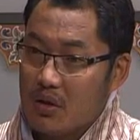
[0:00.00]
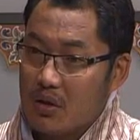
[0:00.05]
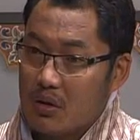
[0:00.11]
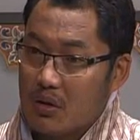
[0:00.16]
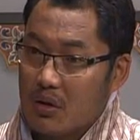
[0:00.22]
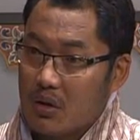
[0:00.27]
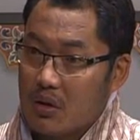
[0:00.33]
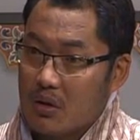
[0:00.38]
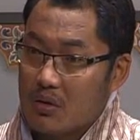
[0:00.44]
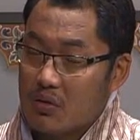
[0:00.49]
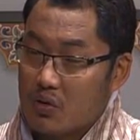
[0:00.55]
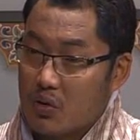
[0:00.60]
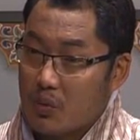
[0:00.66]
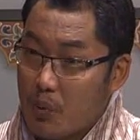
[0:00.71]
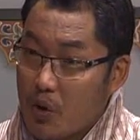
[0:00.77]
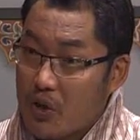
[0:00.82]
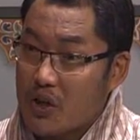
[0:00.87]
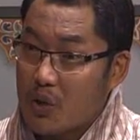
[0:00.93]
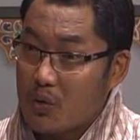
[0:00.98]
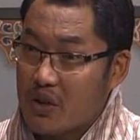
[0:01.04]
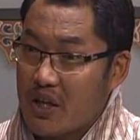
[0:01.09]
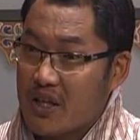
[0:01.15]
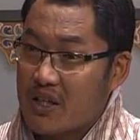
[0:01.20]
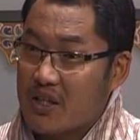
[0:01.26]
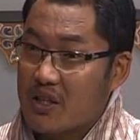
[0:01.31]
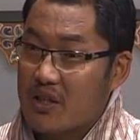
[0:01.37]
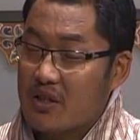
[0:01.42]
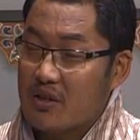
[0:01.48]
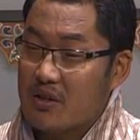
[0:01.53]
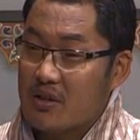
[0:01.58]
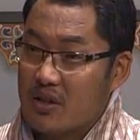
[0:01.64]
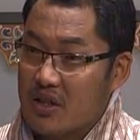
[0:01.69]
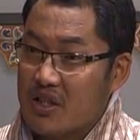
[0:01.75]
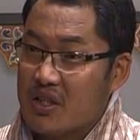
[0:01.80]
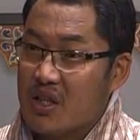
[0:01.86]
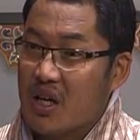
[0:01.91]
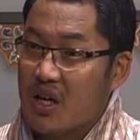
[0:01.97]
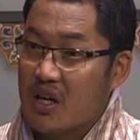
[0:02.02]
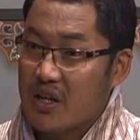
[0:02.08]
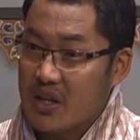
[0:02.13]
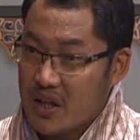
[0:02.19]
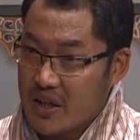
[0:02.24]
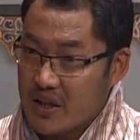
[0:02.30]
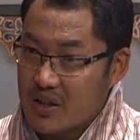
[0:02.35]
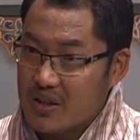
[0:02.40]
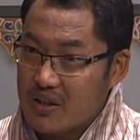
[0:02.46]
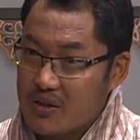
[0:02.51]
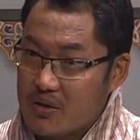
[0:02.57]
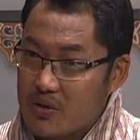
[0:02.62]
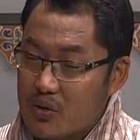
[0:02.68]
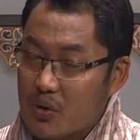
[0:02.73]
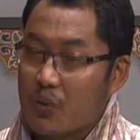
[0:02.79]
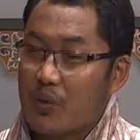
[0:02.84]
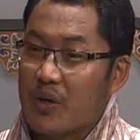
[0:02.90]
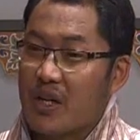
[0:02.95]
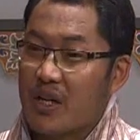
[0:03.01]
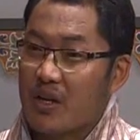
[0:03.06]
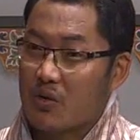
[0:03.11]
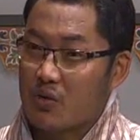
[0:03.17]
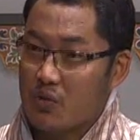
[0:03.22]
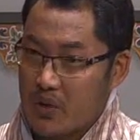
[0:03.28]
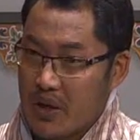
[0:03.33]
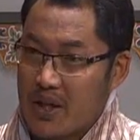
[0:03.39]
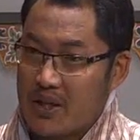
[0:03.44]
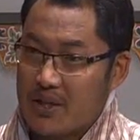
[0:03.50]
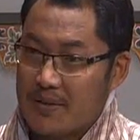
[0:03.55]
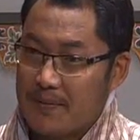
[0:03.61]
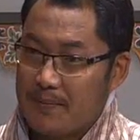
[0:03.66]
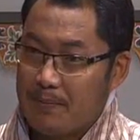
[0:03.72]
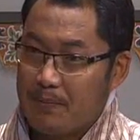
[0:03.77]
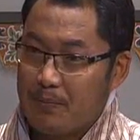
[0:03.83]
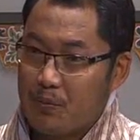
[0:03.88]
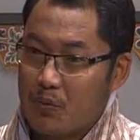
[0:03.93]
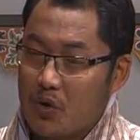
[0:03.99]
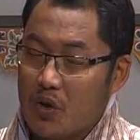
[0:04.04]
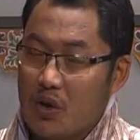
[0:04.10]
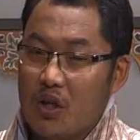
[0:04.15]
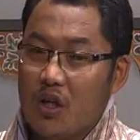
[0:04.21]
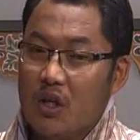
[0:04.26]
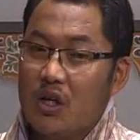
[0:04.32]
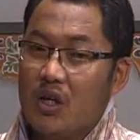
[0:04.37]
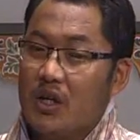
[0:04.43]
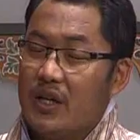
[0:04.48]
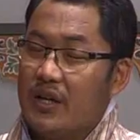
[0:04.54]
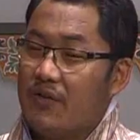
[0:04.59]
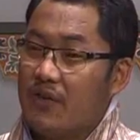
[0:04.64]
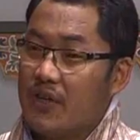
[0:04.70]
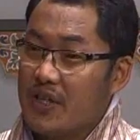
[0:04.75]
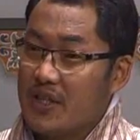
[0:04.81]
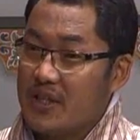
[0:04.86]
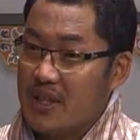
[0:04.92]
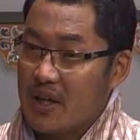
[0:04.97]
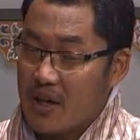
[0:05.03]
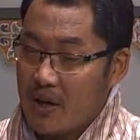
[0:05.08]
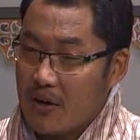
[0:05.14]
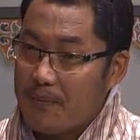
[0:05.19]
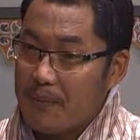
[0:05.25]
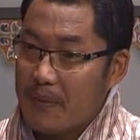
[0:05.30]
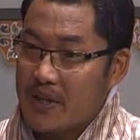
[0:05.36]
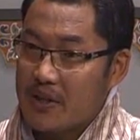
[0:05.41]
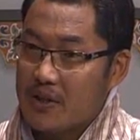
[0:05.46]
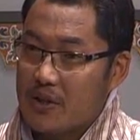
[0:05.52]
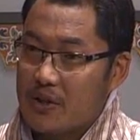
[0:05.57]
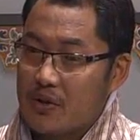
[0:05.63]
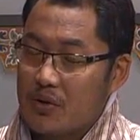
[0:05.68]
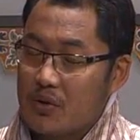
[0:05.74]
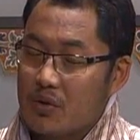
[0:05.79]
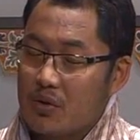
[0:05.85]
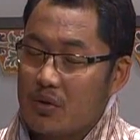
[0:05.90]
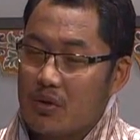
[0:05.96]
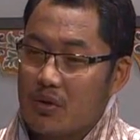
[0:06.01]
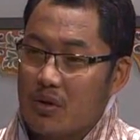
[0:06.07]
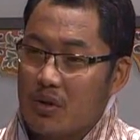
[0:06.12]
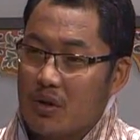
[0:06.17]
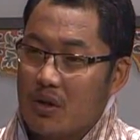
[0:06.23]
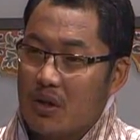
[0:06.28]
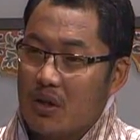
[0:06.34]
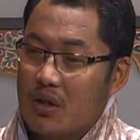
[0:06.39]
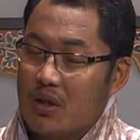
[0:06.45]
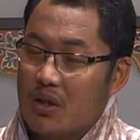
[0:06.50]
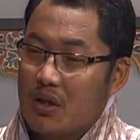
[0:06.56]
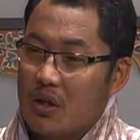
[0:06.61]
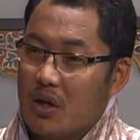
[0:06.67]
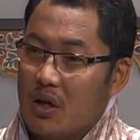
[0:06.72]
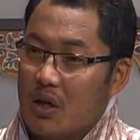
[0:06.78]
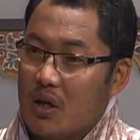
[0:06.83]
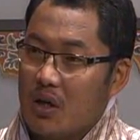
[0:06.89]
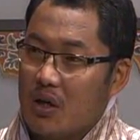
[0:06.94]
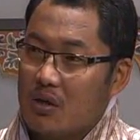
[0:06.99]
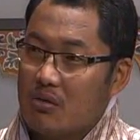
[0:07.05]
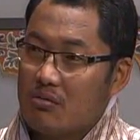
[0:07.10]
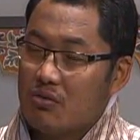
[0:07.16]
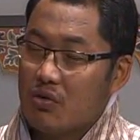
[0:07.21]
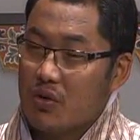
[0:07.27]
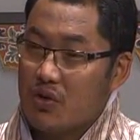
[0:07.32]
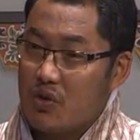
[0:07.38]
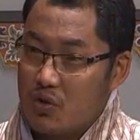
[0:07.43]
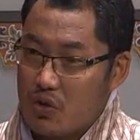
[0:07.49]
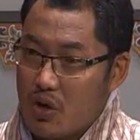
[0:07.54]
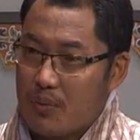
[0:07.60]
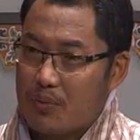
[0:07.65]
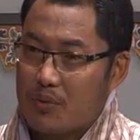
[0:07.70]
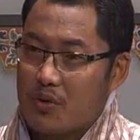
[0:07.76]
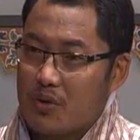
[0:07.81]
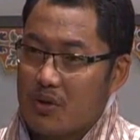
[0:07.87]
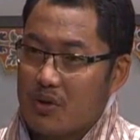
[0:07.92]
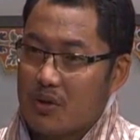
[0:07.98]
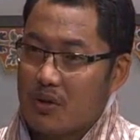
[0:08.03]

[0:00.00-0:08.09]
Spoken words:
to point out that these are illegal, so we cannot do that. If it is the government who stopped